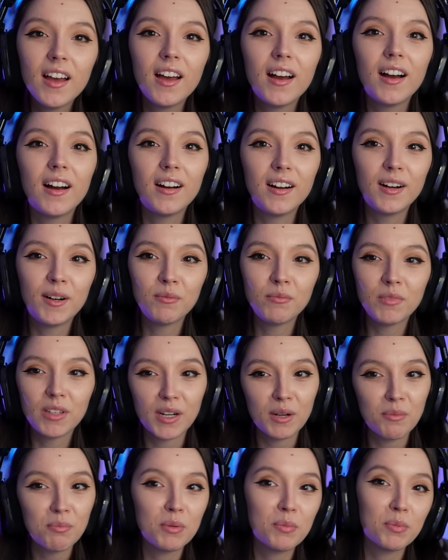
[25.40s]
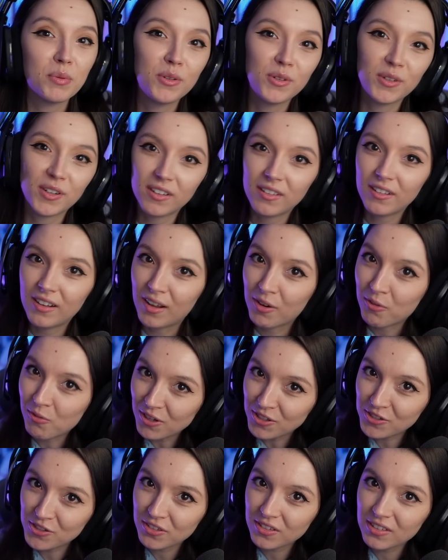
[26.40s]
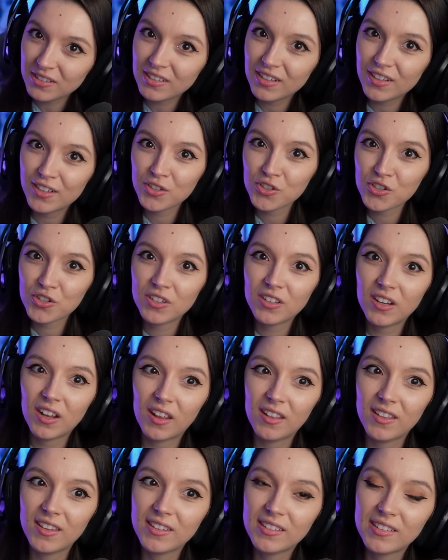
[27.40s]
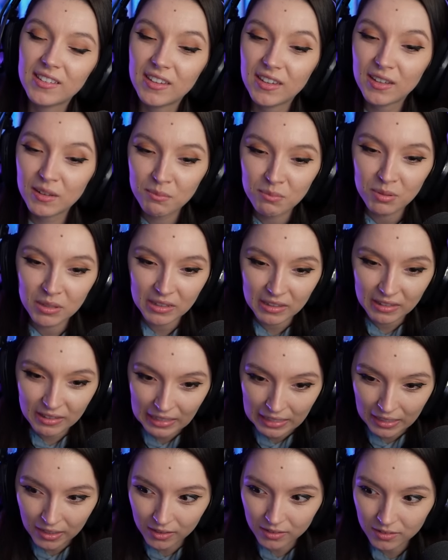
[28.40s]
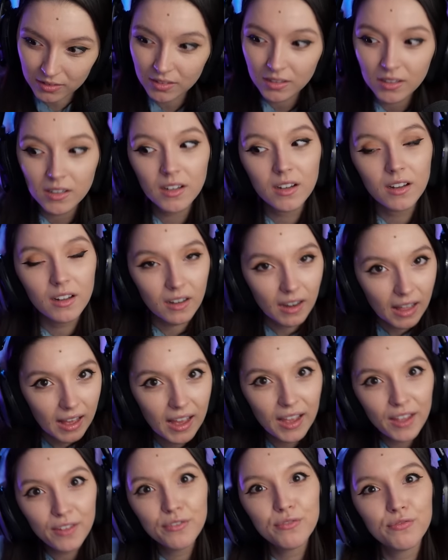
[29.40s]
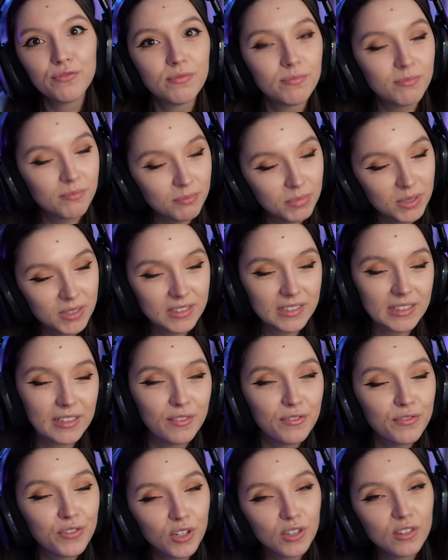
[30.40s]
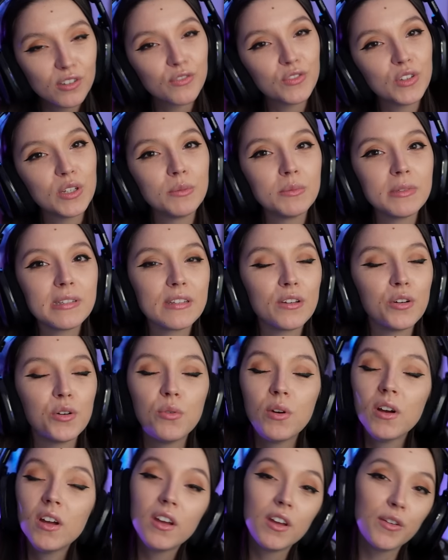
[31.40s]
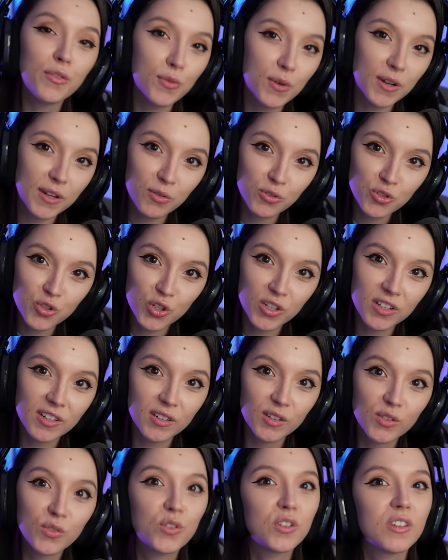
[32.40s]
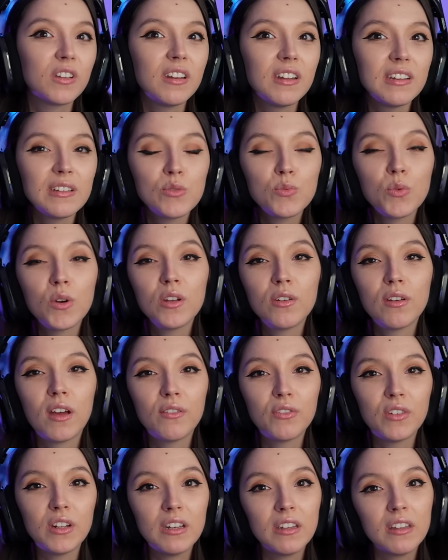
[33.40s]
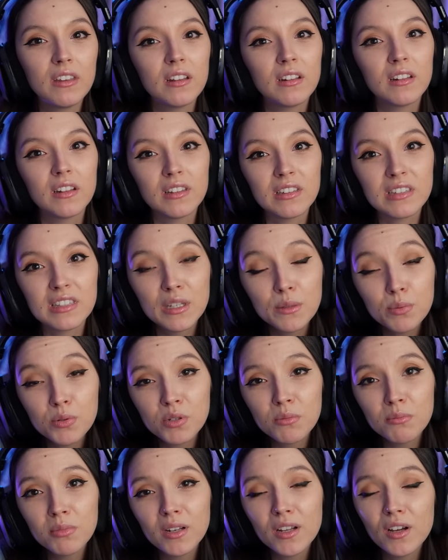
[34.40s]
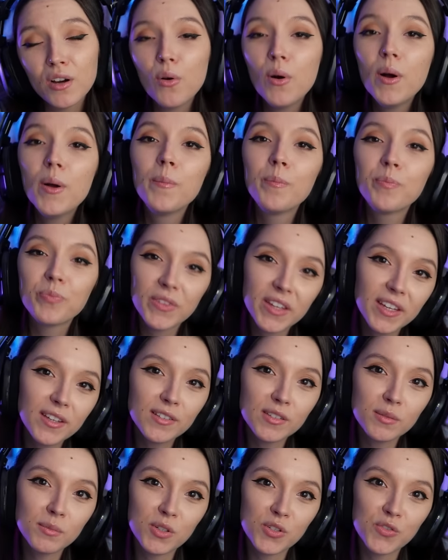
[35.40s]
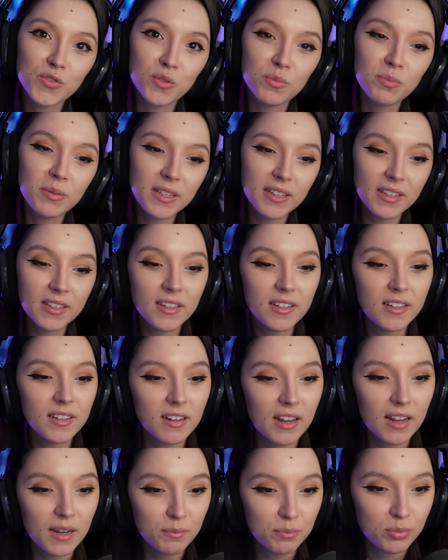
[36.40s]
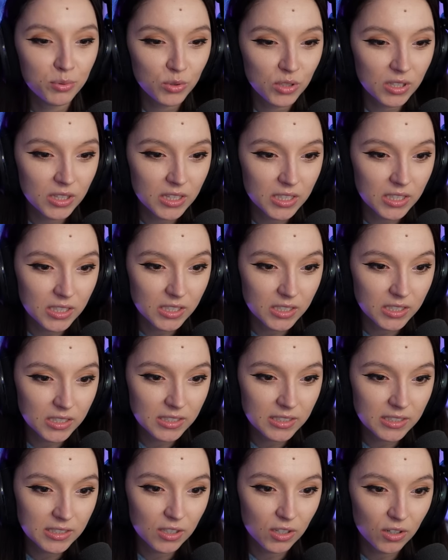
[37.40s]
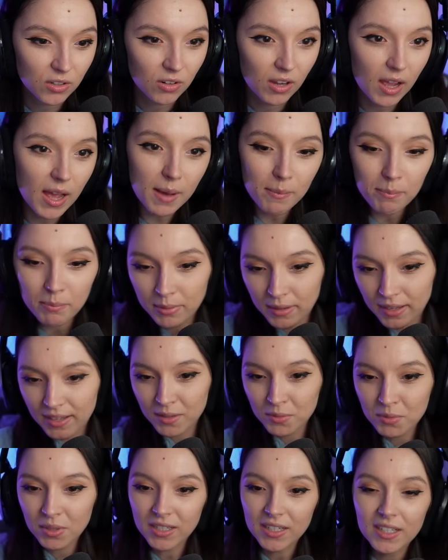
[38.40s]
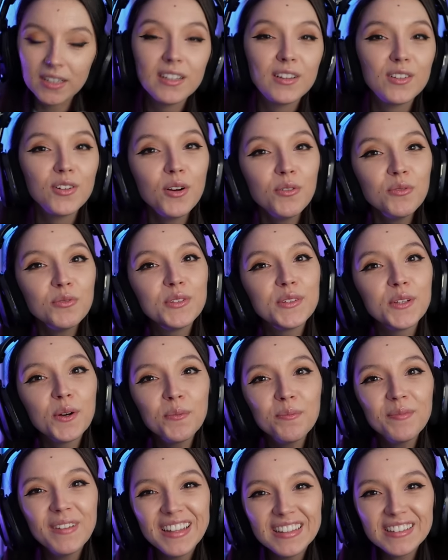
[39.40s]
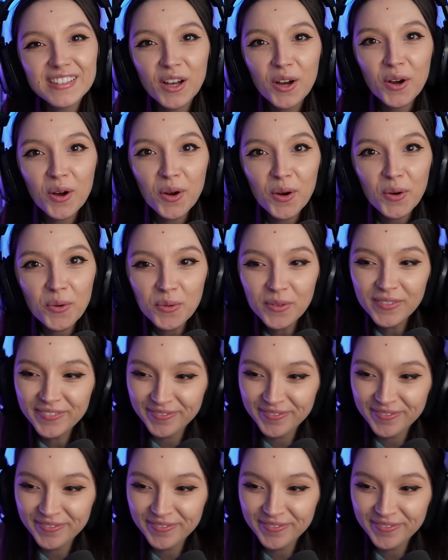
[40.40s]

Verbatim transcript: Um, there are people already like watching this reaction and they see it being done live, basically in front of them. So if you want to join us for the next one, you have the link in the description below. Thank you so much for being here. I'll put the song up and we are ready to go. So let's go.